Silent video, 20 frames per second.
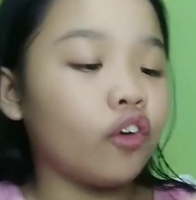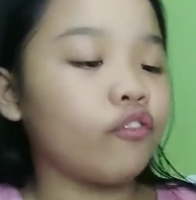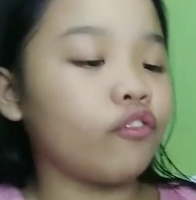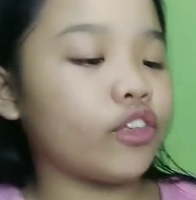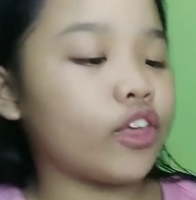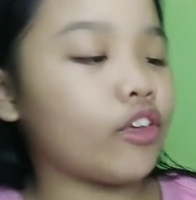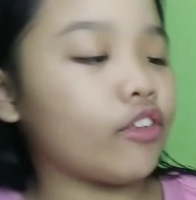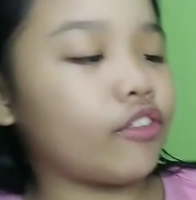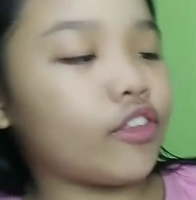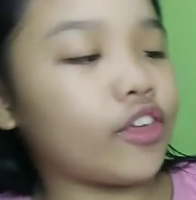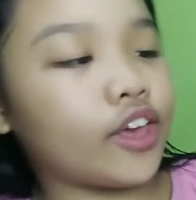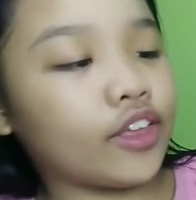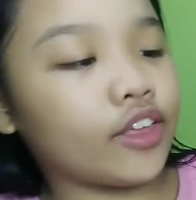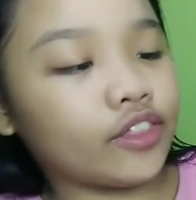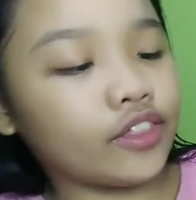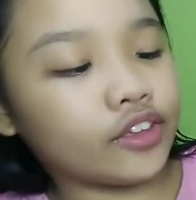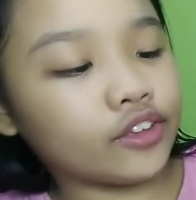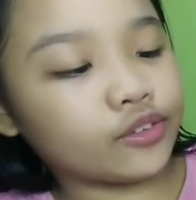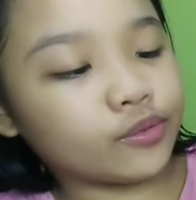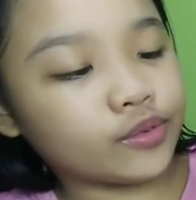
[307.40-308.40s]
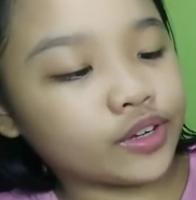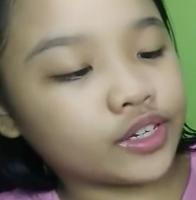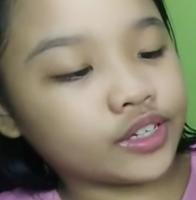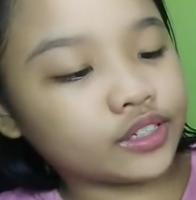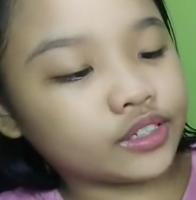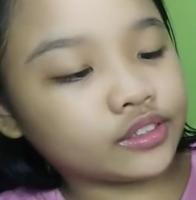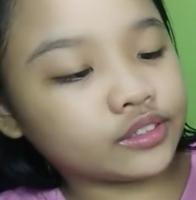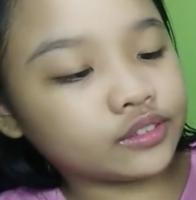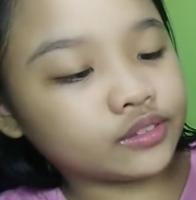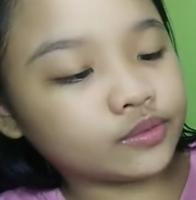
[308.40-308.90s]
And then this
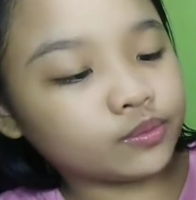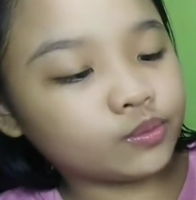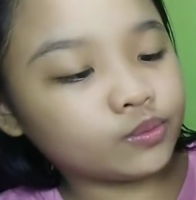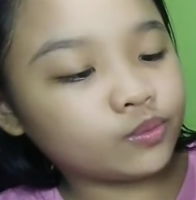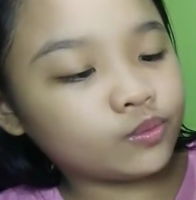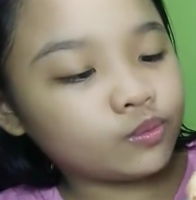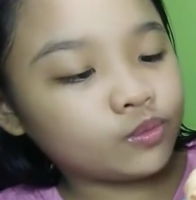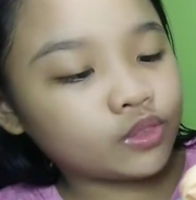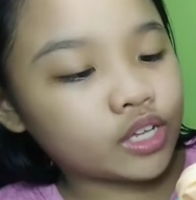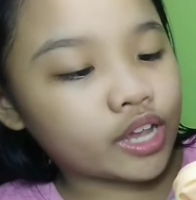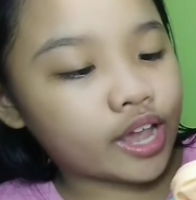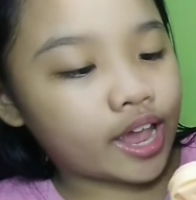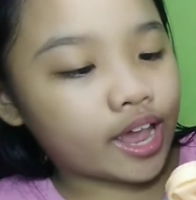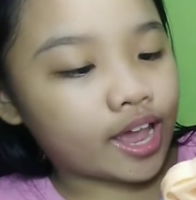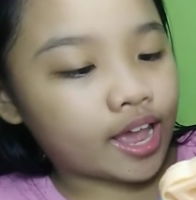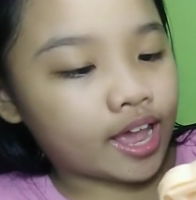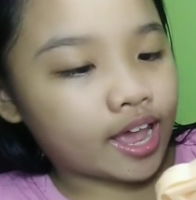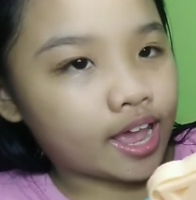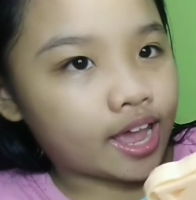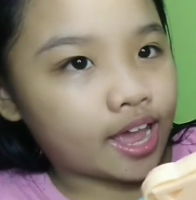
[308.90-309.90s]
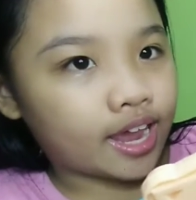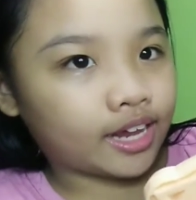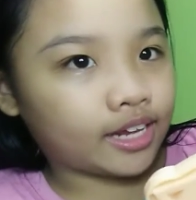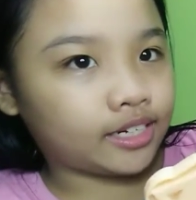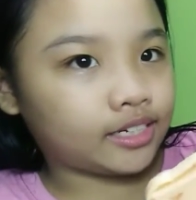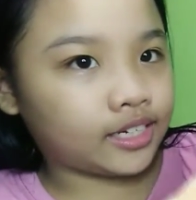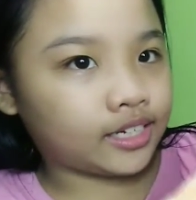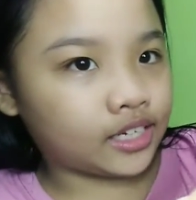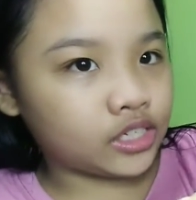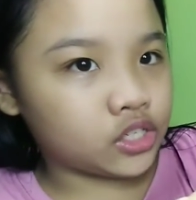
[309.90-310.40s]
one. I
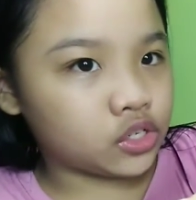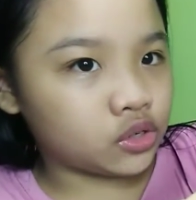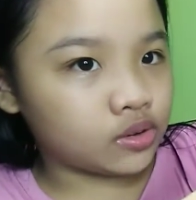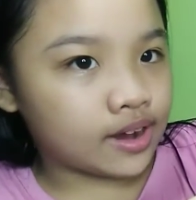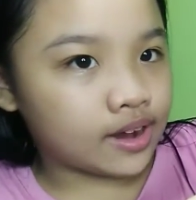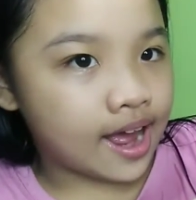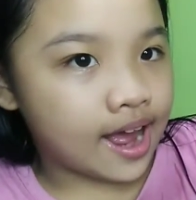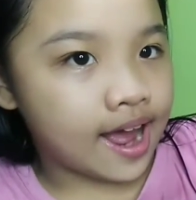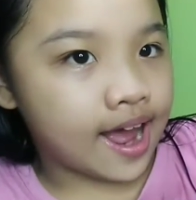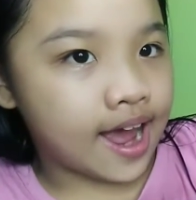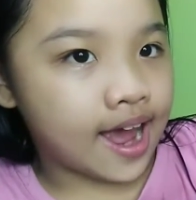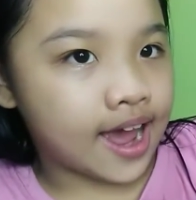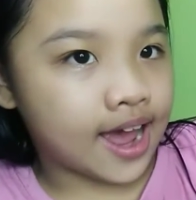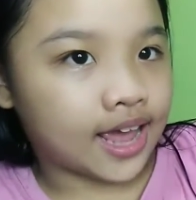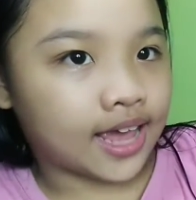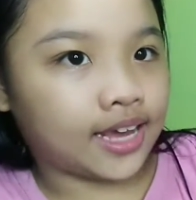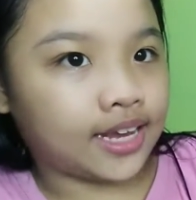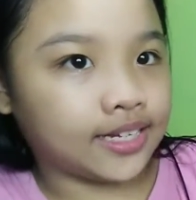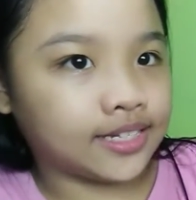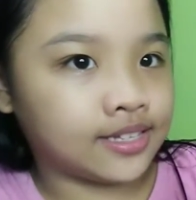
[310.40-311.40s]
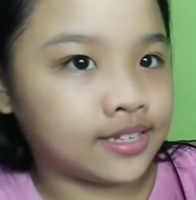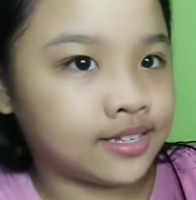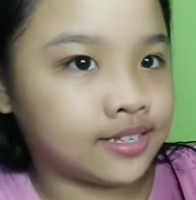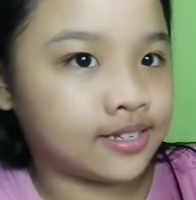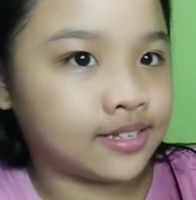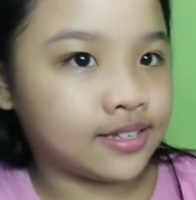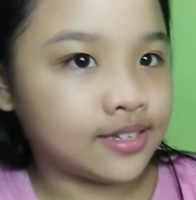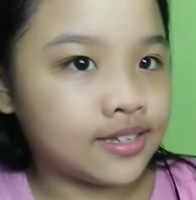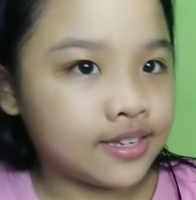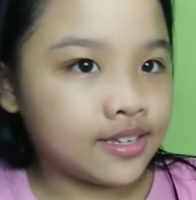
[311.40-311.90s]
teach you
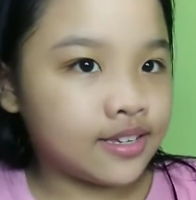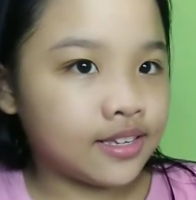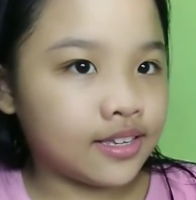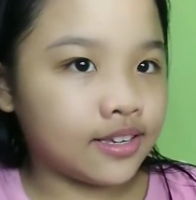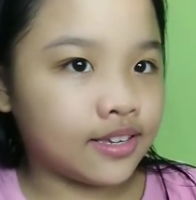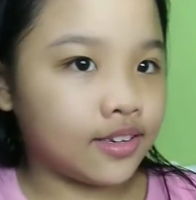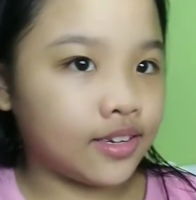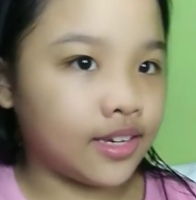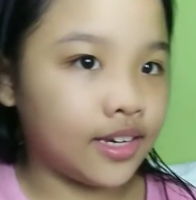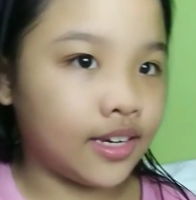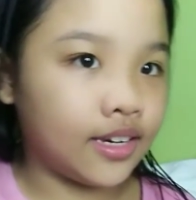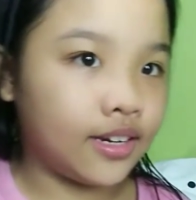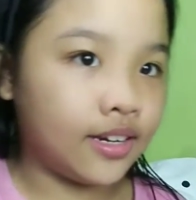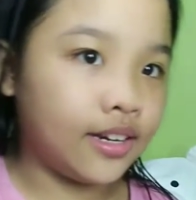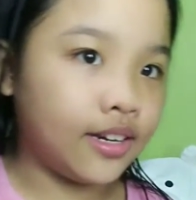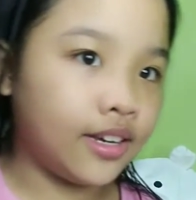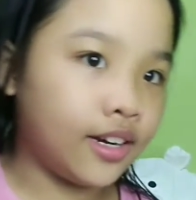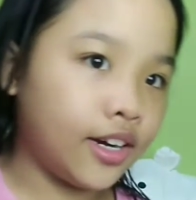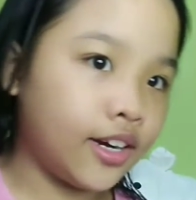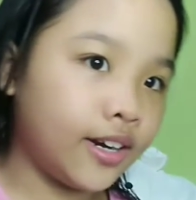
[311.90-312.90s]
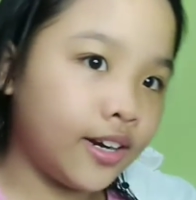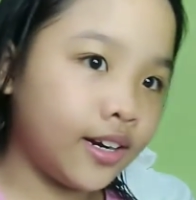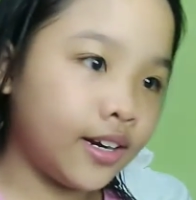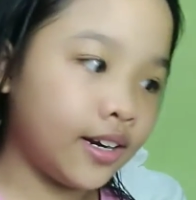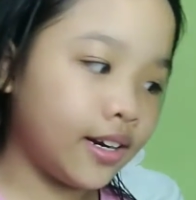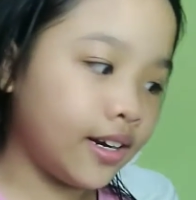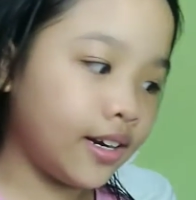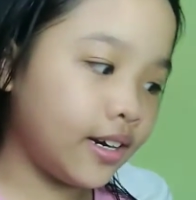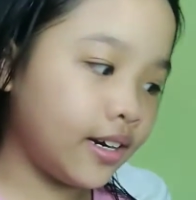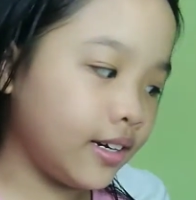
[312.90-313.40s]
guys. You need to
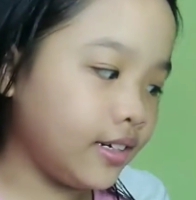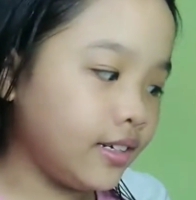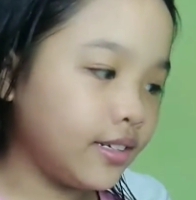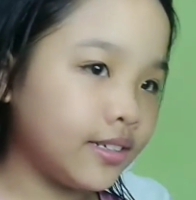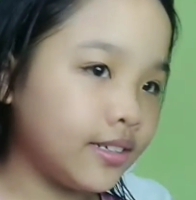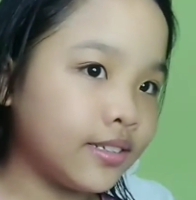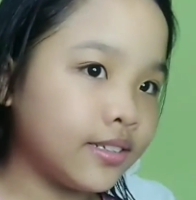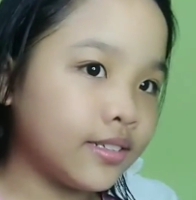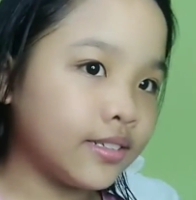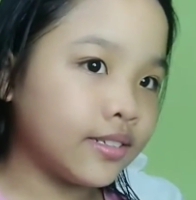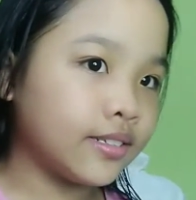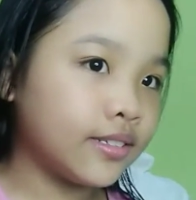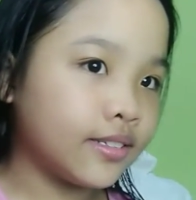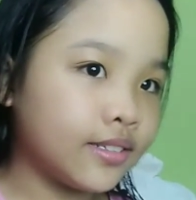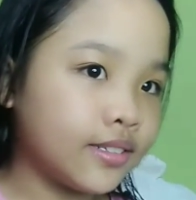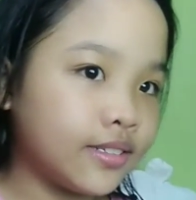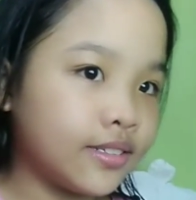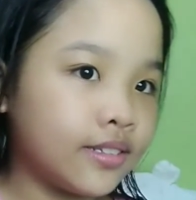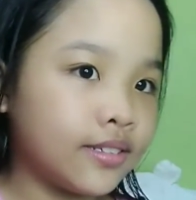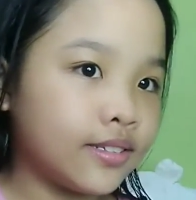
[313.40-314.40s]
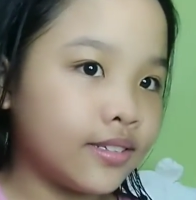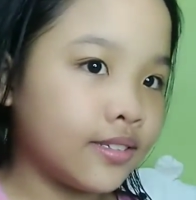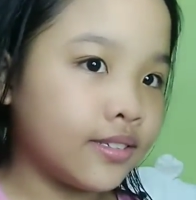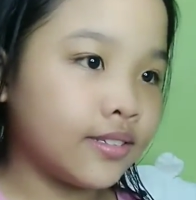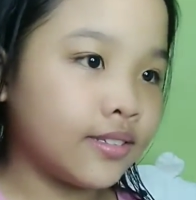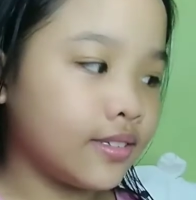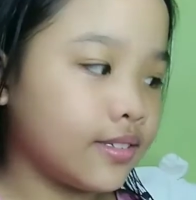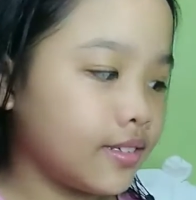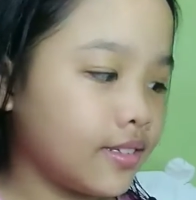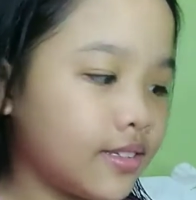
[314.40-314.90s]
learn.
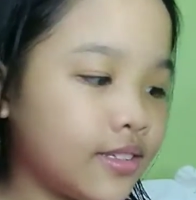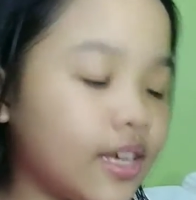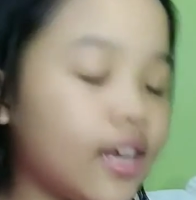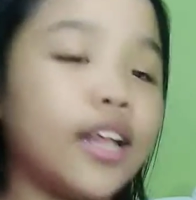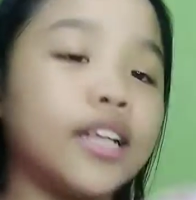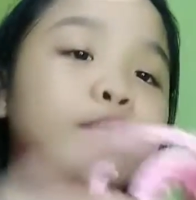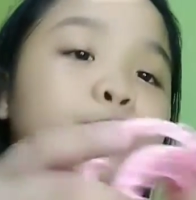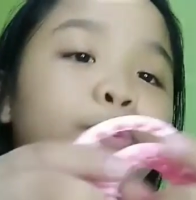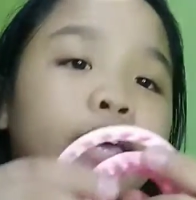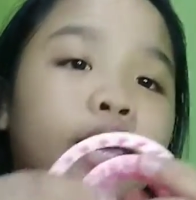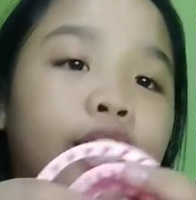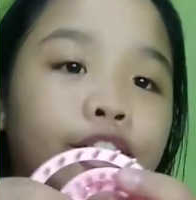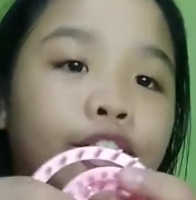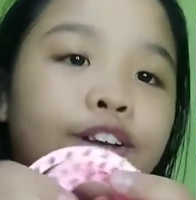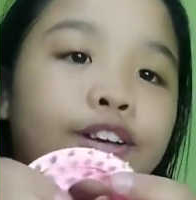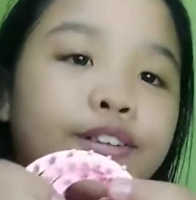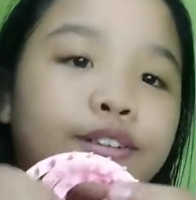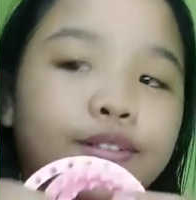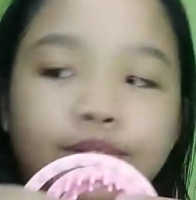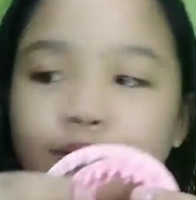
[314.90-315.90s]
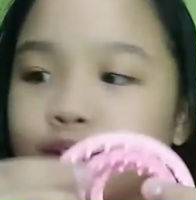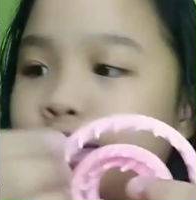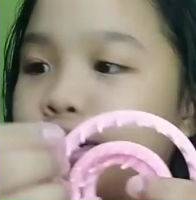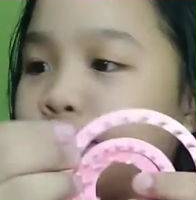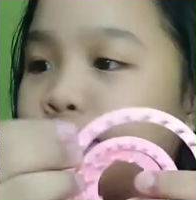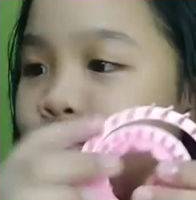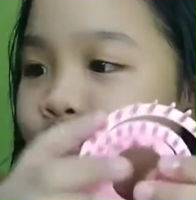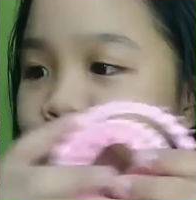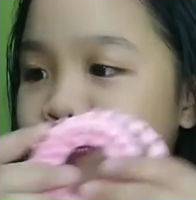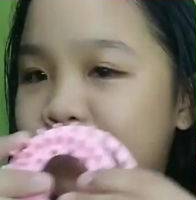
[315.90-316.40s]
So let's pick here. What
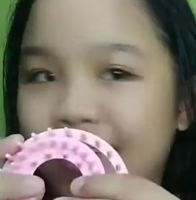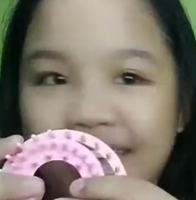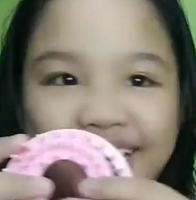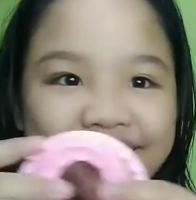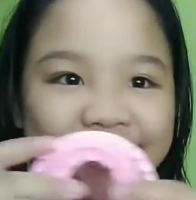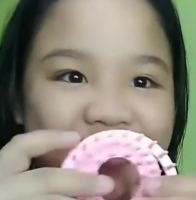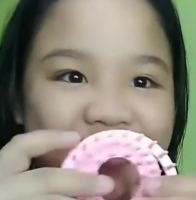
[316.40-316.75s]
should we pick?